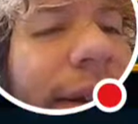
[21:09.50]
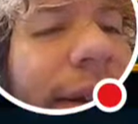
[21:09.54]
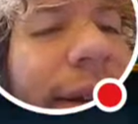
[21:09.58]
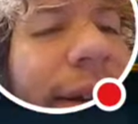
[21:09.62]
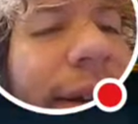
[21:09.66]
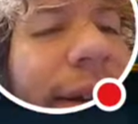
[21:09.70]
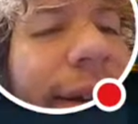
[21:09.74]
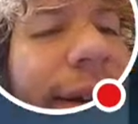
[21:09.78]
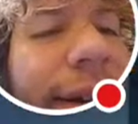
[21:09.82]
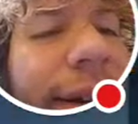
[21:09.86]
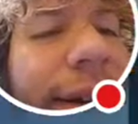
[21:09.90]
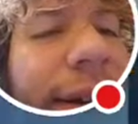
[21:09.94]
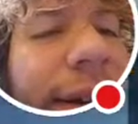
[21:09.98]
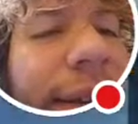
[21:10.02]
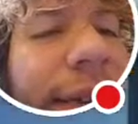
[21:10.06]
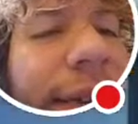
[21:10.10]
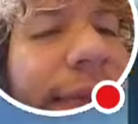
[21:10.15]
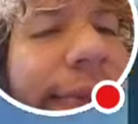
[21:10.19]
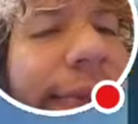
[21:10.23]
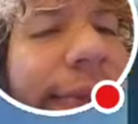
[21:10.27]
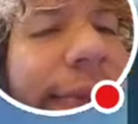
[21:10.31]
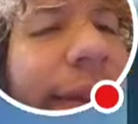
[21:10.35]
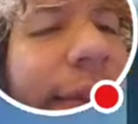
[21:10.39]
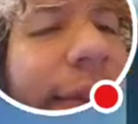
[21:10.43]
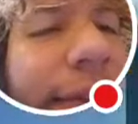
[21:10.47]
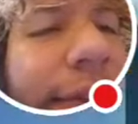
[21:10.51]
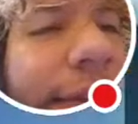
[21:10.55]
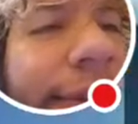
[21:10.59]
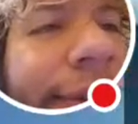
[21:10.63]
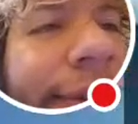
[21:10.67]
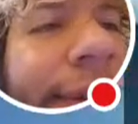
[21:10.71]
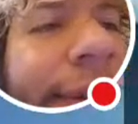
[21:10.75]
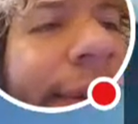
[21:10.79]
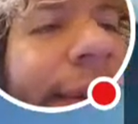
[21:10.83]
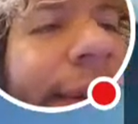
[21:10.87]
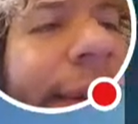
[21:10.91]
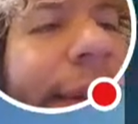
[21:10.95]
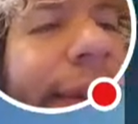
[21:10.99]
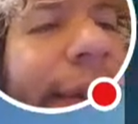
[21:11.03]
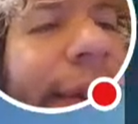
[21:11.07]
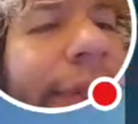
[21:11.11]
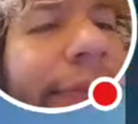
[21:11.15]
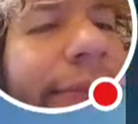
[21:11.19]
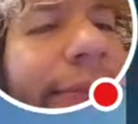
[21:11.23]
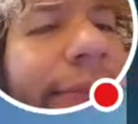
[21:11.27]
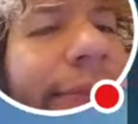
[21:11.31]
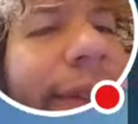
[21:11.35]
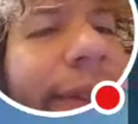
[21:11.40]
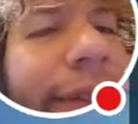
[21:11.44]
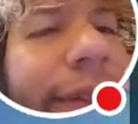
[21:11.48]
a natural level,
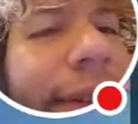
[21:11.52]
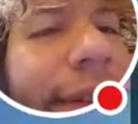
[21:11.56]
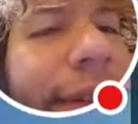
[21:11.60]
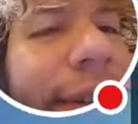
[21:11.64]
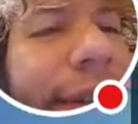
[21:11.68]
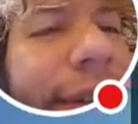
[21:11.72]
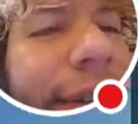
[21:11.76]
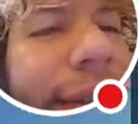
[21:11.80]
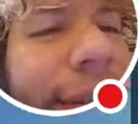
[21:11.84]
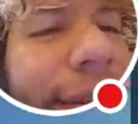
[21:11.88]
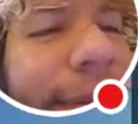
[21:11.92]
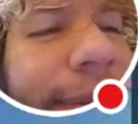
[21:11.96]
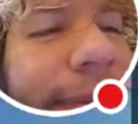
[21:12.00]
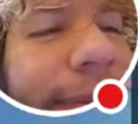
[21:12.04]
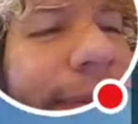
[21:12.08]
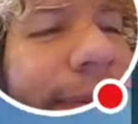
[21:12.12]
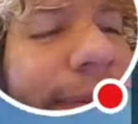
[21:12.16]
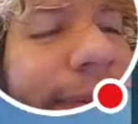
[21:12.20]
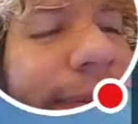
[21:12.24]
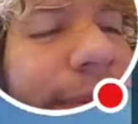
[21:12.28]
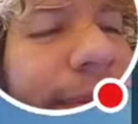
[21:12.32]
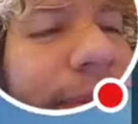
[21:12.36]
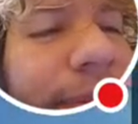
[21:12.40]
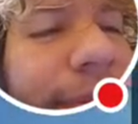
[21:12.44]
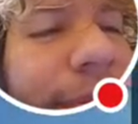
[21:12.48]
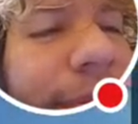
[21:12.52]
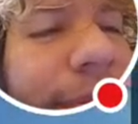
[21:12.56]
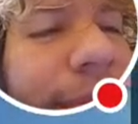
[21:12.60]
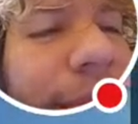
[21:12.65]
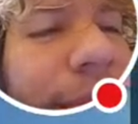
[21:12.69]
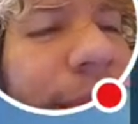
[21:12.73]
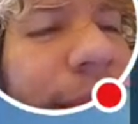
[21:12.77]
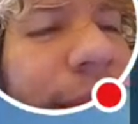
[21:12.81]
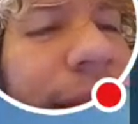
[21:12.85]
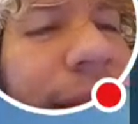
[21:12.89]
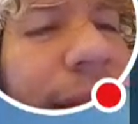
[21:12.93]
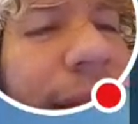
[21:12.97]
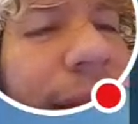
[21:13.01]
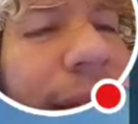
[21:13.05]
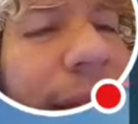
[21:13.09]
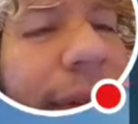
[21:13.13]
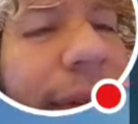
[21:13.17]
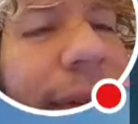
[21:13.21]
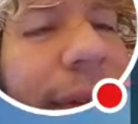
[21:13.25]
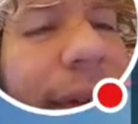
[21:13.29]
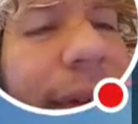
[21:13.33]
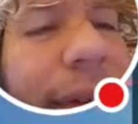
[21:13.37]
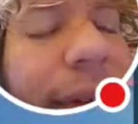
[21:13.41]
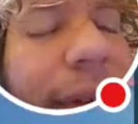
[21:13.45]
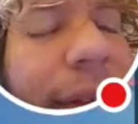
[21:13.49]
but I think that was
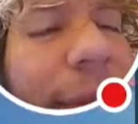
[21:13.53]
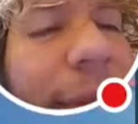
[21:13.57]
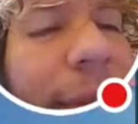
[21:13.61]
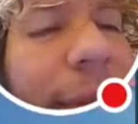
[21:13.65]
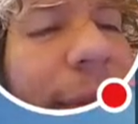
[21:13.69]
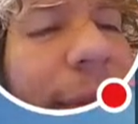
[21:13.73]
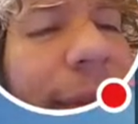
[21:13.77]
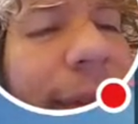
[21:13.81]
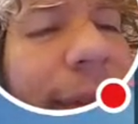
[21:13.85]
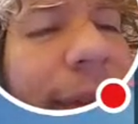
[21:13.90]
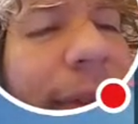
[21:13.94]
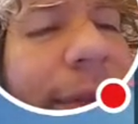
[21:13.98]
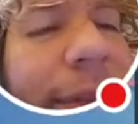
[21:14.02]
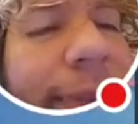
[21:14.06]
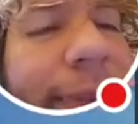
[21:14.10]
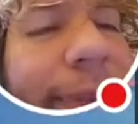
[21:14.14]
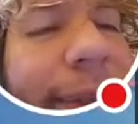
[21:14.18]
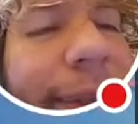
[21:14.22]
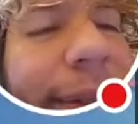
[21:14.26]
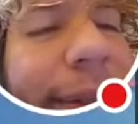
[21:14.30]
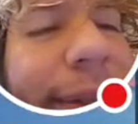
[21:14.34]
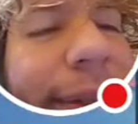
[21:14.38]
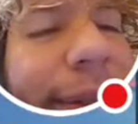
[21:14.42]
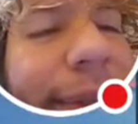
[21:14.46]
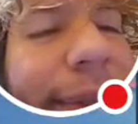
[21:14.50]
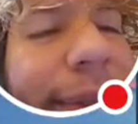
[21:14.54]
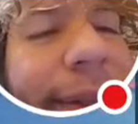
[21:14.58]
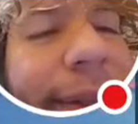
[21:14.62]
the only time I was ever bothered by